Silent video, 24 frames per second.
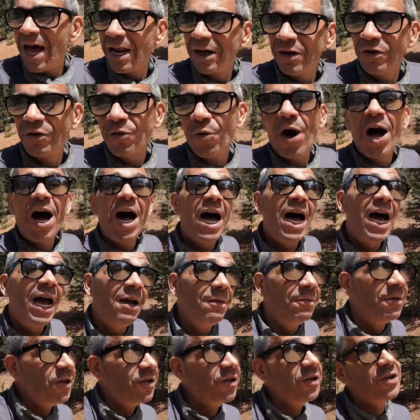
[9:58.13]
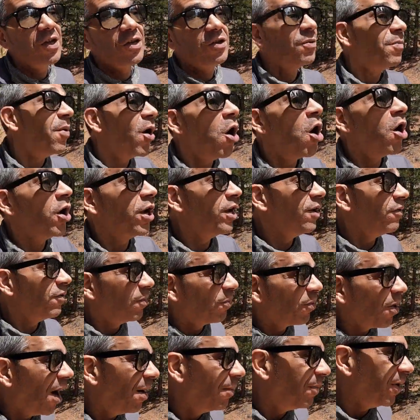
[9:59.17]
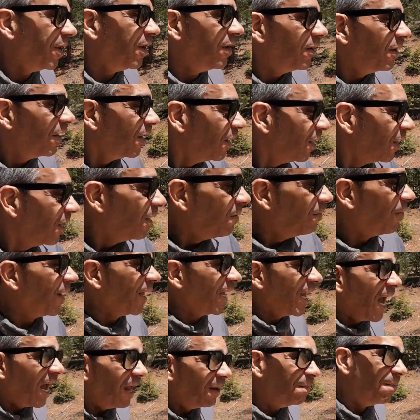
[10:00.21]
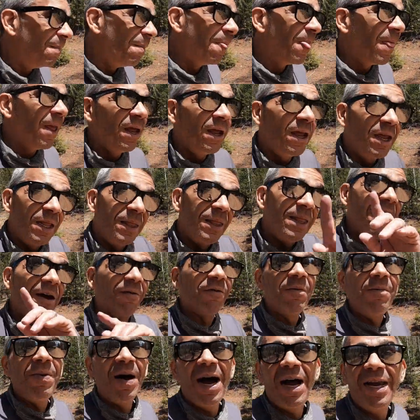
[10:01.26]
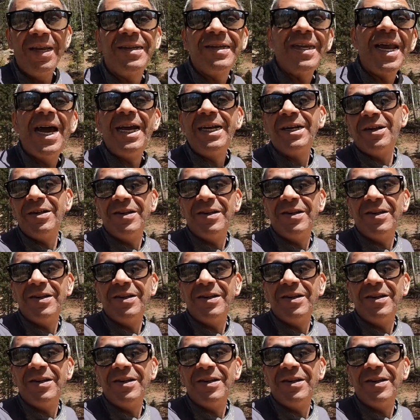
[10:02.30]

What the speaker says: that is why this is such a bargain of a property. But again, never buy sight